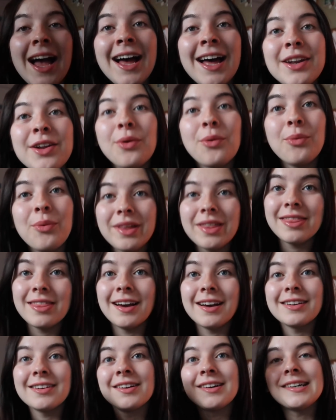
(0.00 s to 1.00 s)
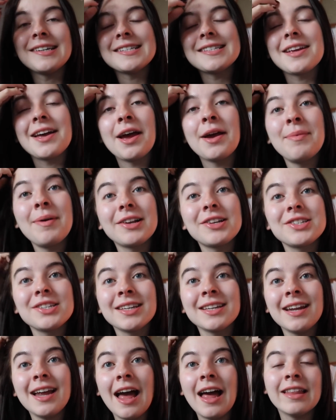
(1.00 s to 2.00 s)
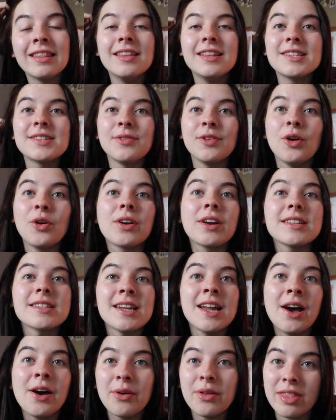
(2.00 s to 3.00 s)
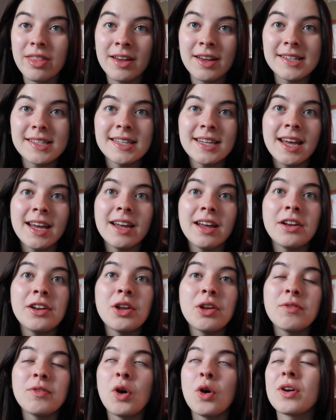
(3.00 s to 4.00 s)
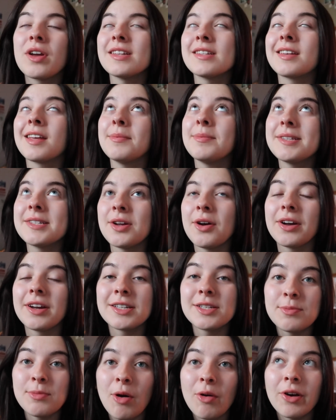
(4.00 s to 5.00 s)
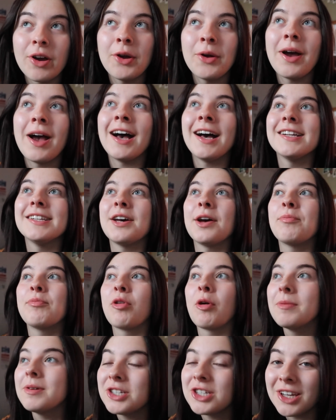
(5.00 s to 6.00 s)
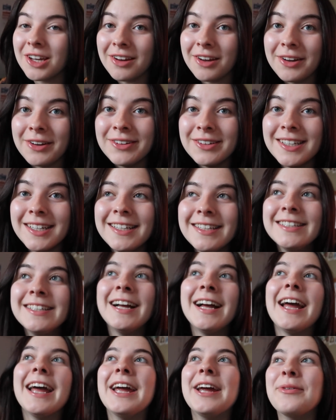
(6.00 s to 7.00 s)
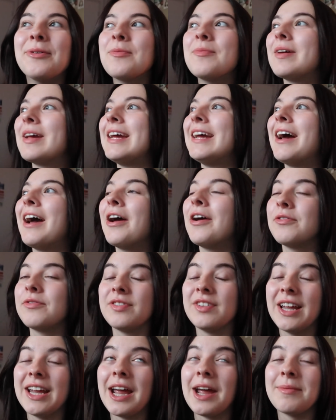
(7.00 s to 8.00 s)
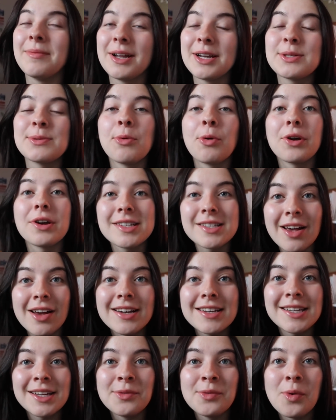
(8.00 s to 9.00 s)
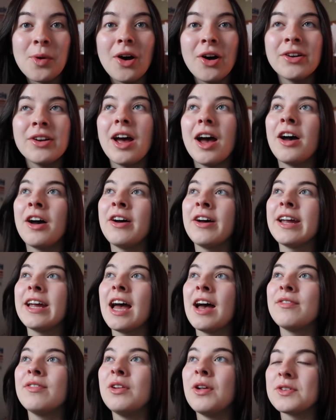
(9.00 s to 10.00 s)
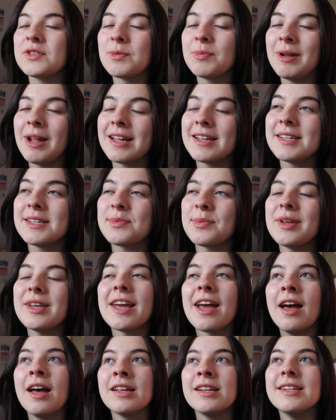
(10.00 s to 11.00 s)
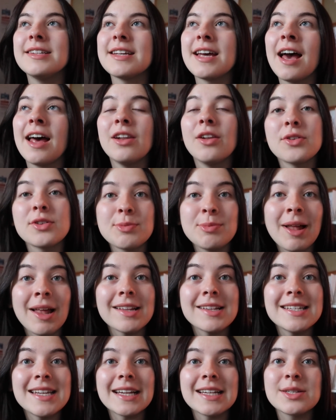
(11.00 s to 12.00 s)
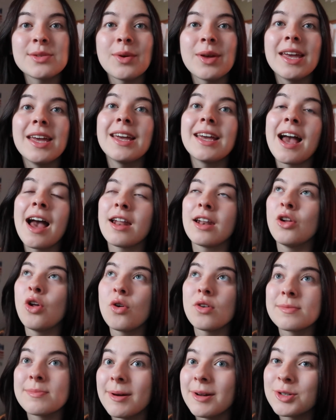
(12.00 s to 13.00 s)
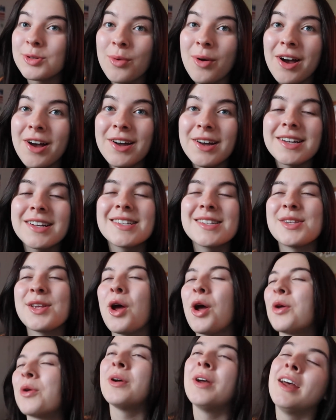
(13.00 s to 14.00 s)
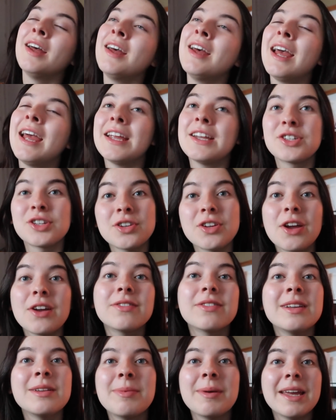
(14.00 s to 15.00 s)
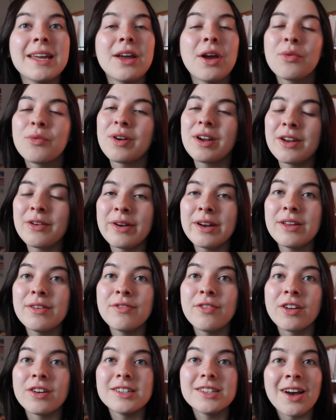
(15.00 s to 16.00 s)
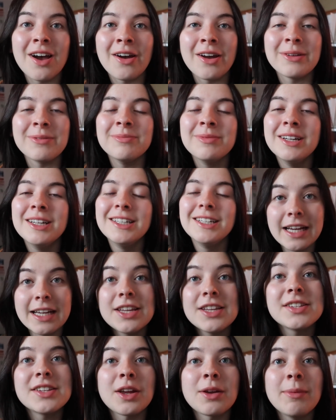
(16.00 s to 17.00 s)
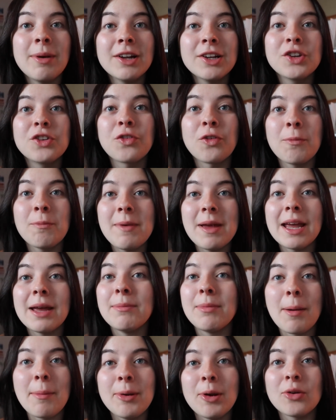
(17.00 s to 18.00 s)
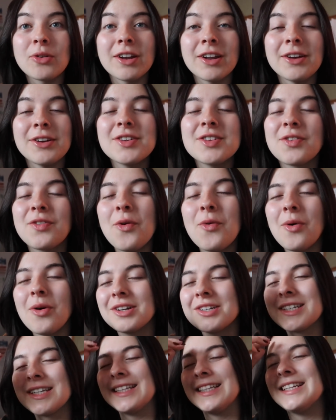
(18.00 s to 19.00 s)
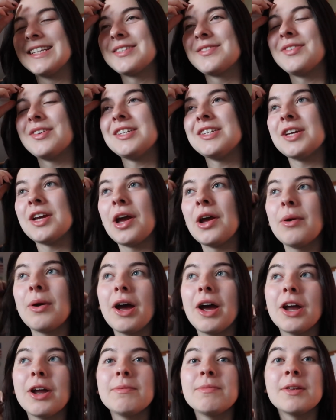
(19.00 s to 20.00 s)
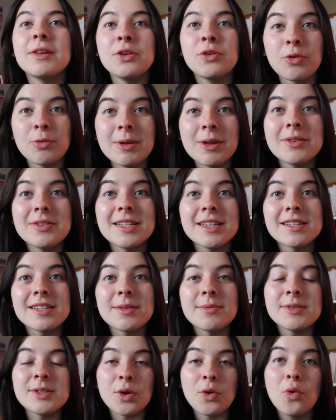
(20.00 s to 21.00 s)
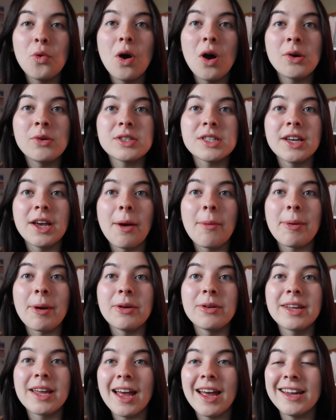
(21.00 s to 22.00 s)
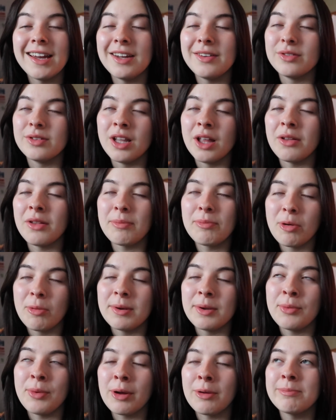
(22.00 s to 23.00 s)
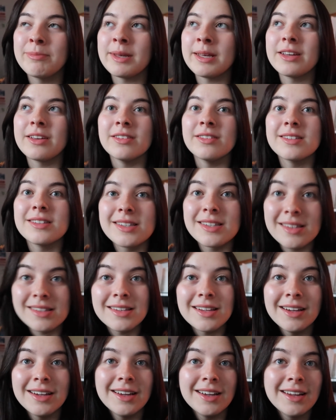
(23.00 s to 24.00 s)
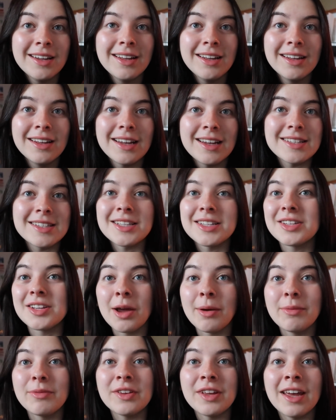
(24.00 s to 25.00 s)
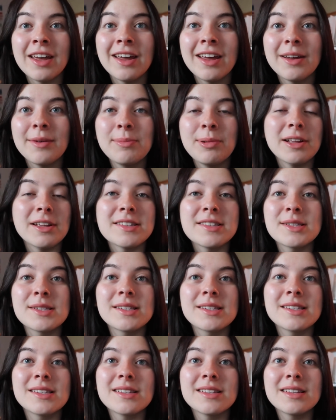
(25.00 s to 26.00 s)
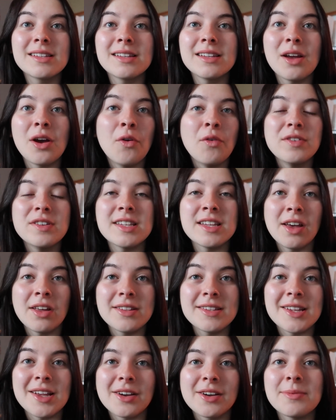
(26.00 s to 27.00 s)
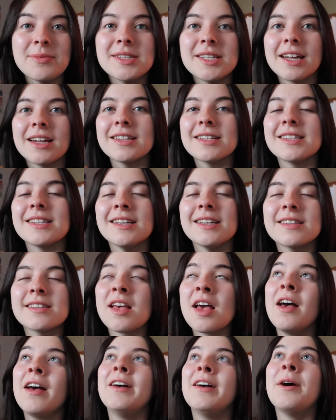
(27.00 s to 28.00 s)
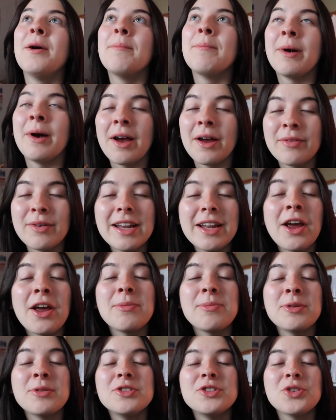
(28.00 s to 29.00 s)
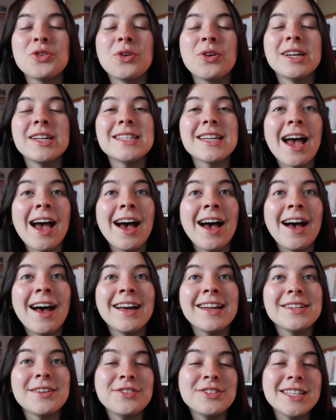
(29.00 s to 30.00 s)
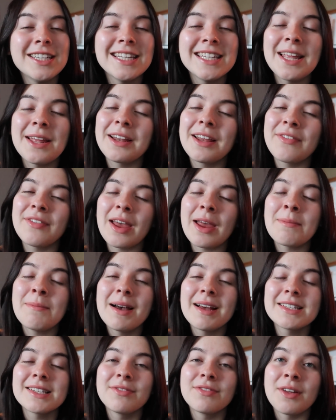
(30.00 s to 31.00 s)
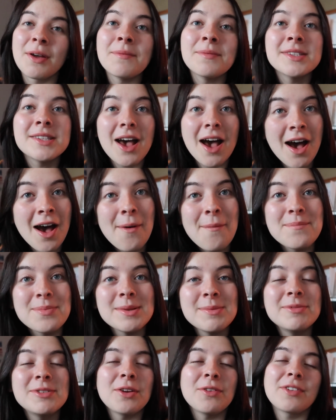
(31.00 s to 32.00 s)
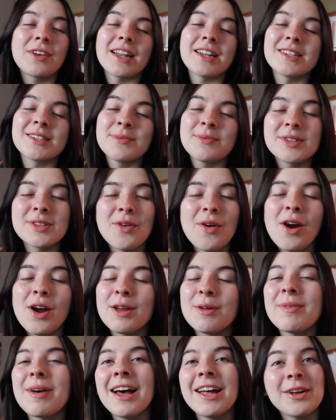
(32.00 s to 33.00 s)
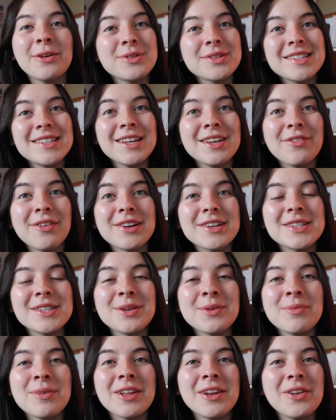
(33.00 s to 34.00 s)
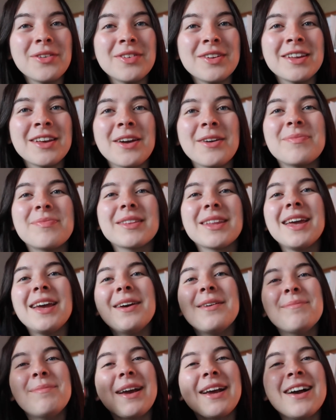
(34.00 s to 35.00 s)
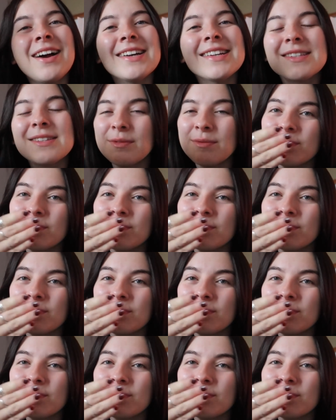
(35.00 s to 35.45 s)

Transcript: And with that, guys, I'm actually going to end this vlog. It's now Thursday. A new vlog is going to be starting tomorrow. And I promise you, it will be, hopefully, a much more exciting one. I have lots of plans this weekend and lots of plans next week and not as much work. So it should hopefully be a really, really fun time. Thank you so much from me and my block nose for watching this video. I hope that your immune systems are all holding up okay, even though they probably won't be because it's the time of year. Plus, obviously, other circumstances. But I really hope you enjoyed and if you did then give it a massive thumbs up. Don't forget to subscribe and I will see you very soon with a new video. Bye guys.